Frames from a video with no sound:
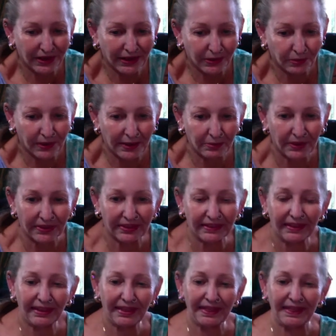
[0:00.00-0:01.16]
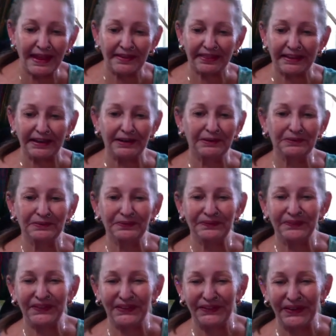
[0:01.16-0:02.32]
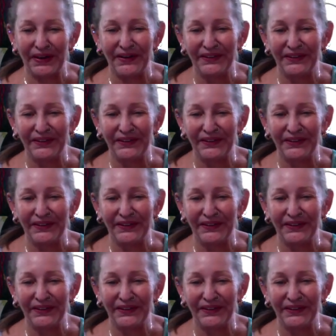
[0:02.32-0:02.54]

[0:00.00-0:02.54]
get away with nothing, you know.